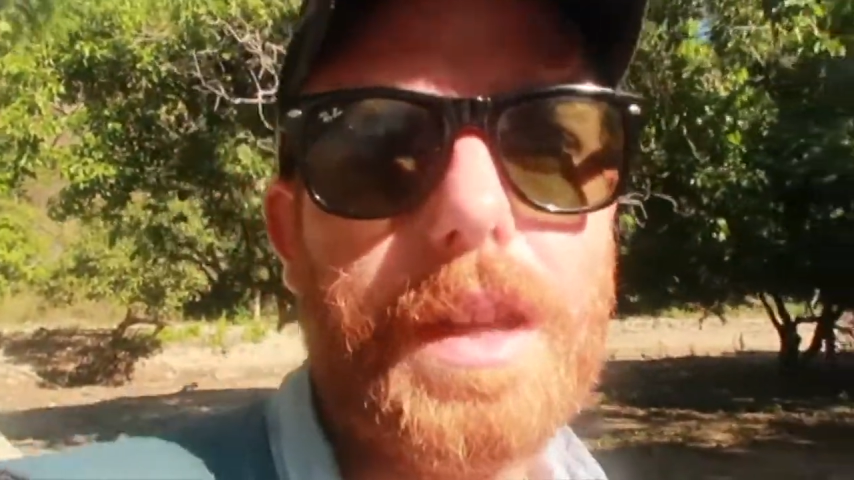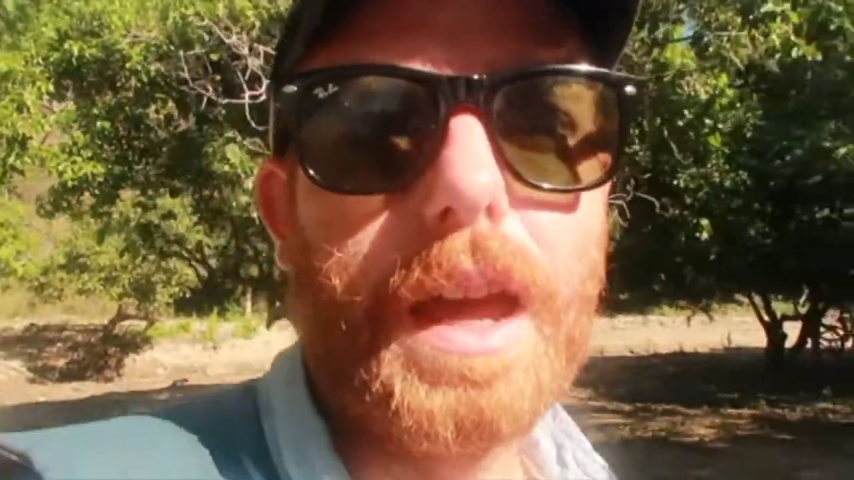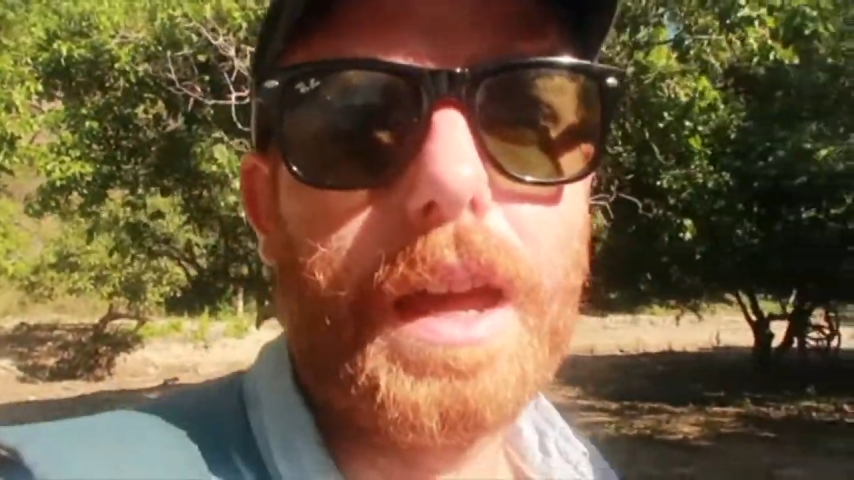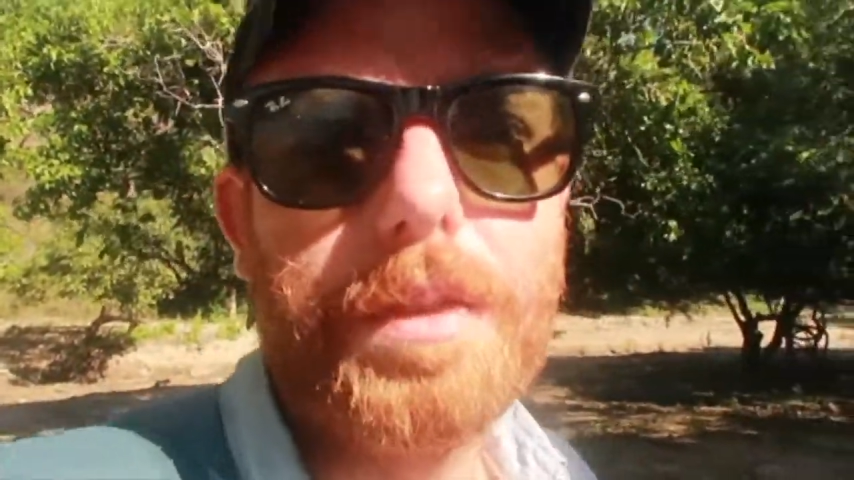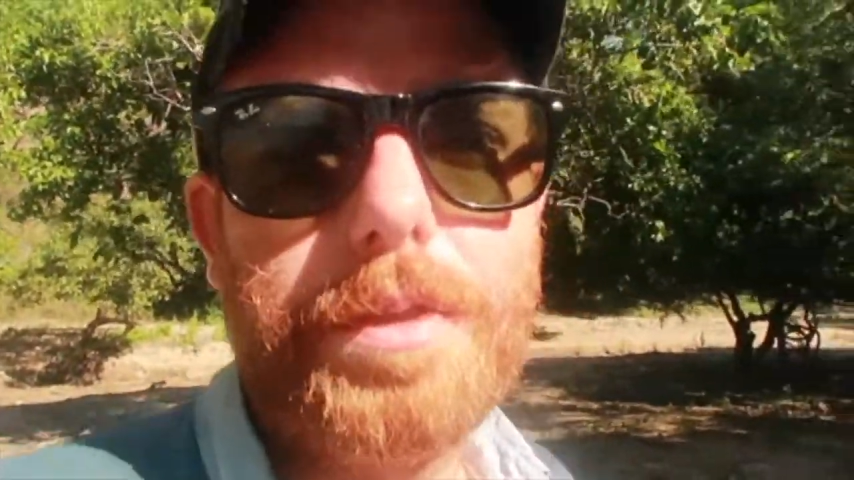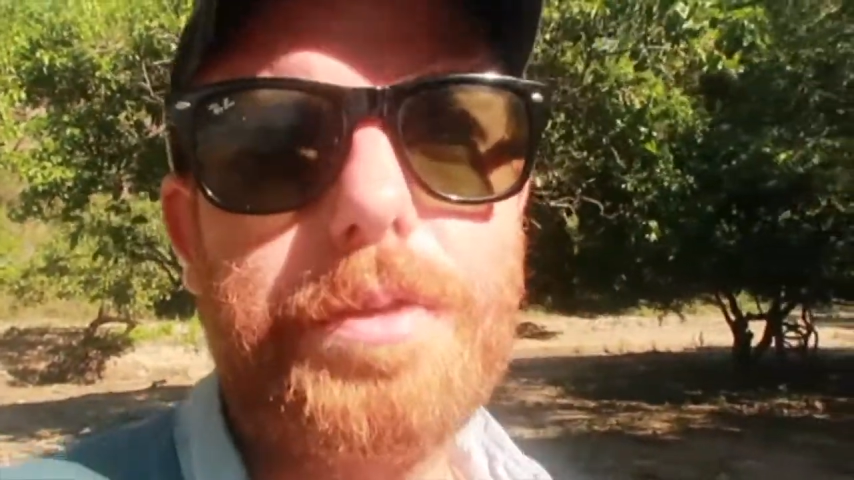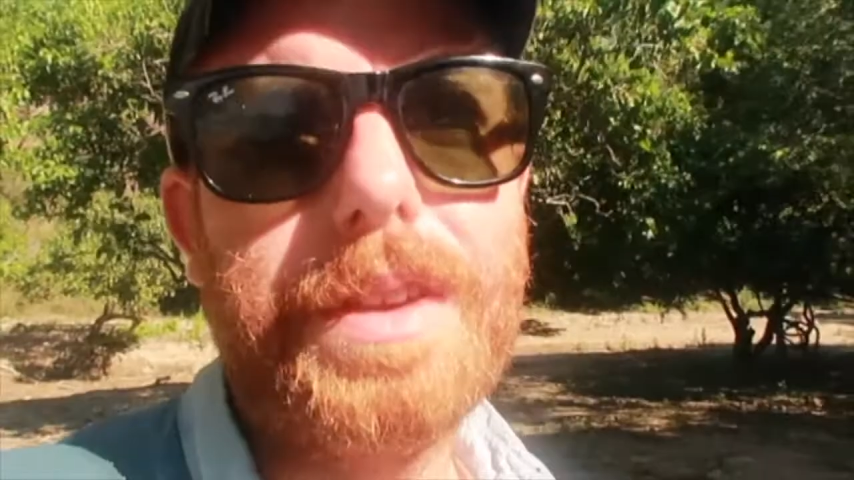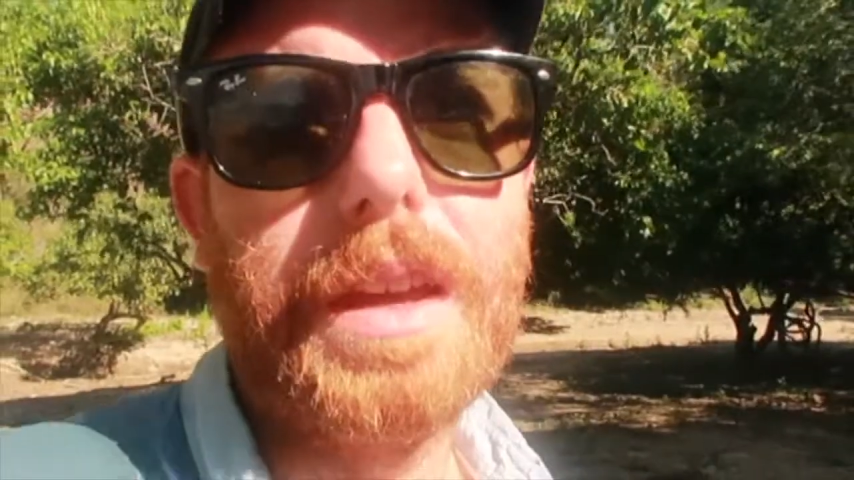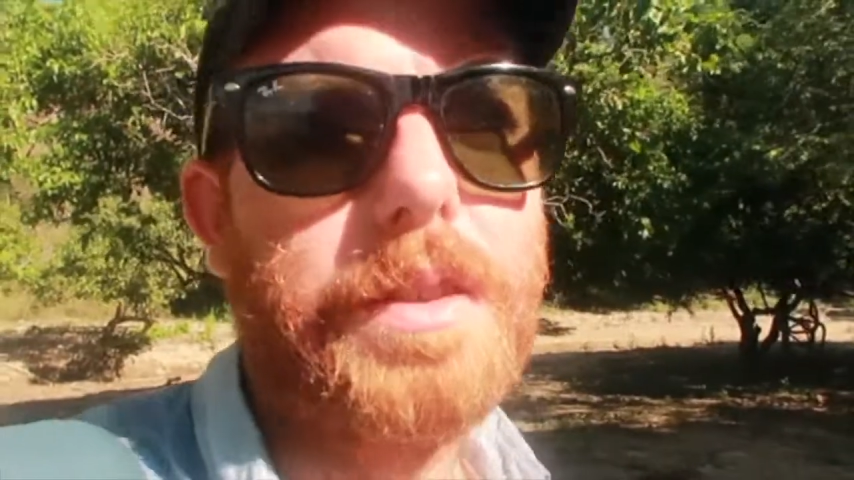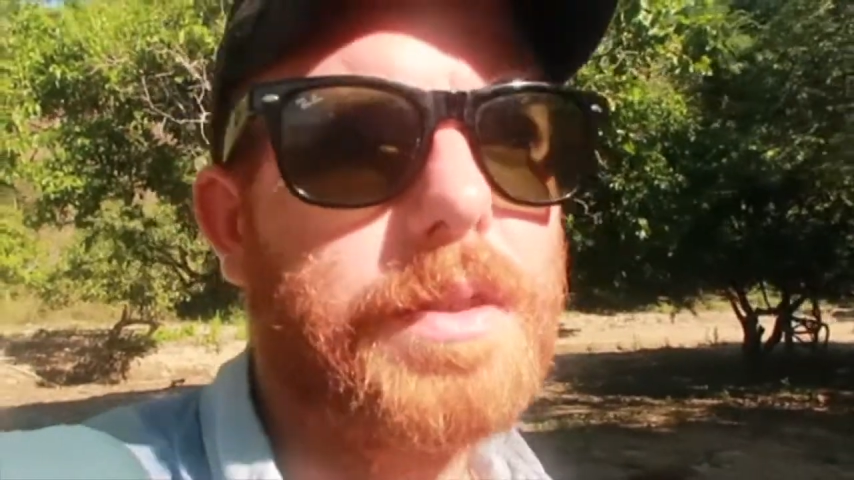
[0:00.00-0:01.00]
and a few
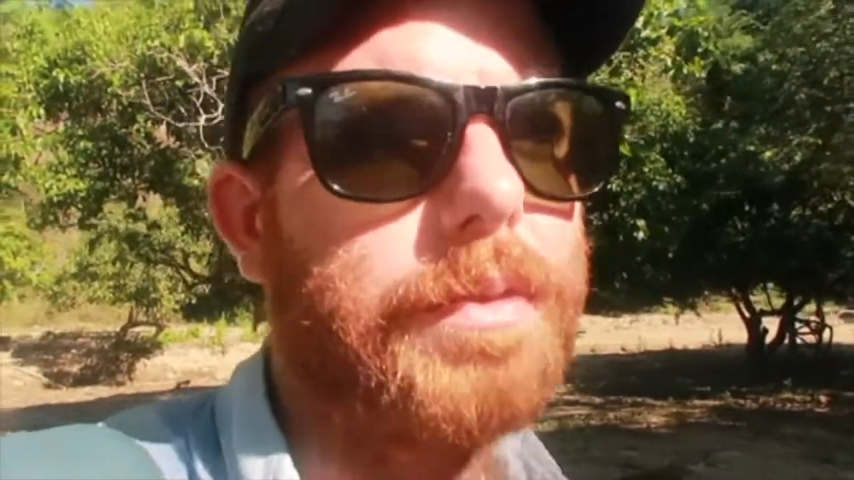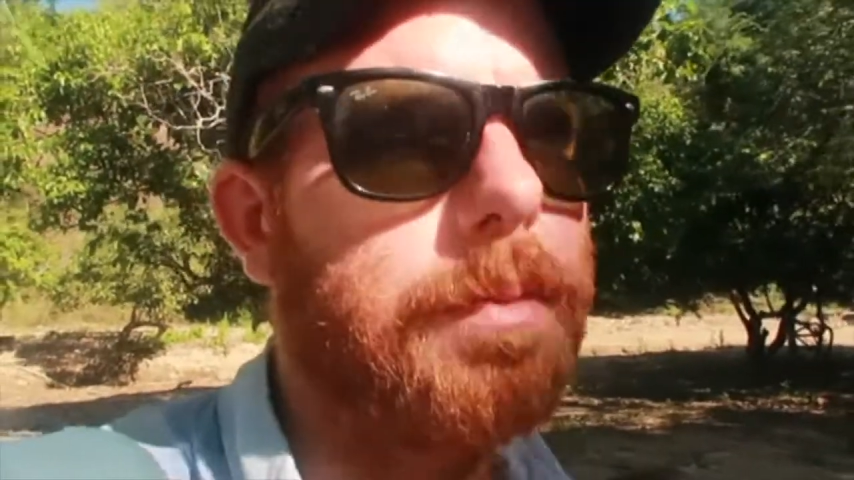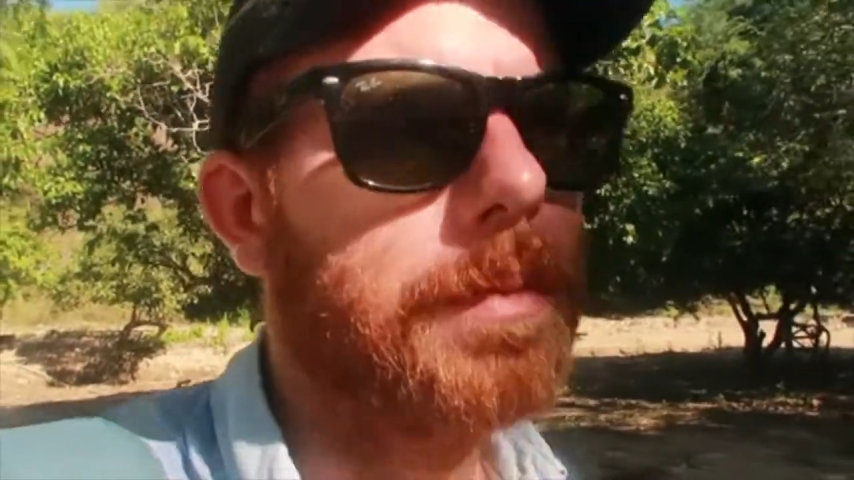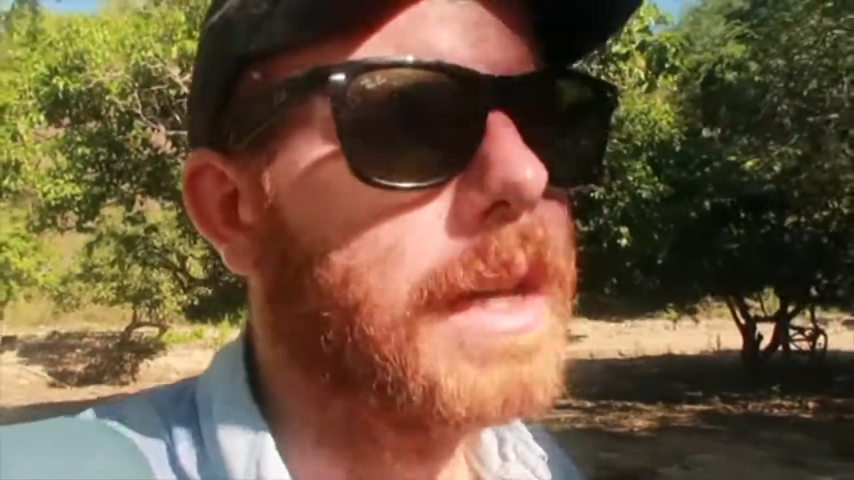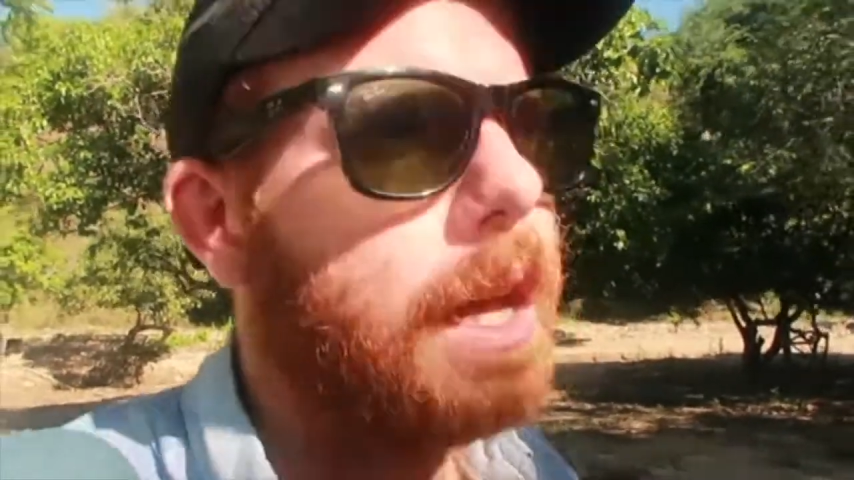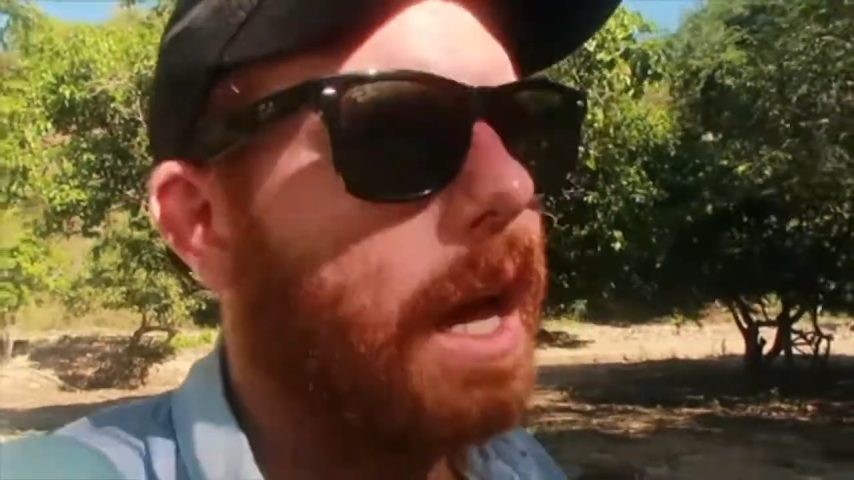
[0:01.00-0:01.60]
videos of them.